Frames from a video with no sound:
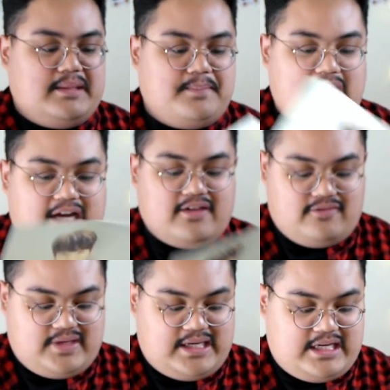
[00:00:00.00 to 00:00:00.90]
the back
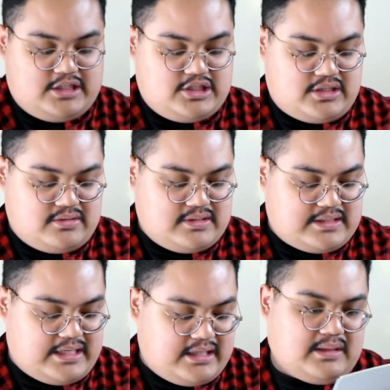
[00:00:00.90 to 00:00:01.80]
of it, it shows
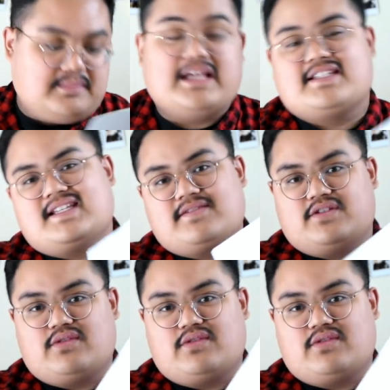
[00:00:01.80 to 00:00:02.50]
like their blessings for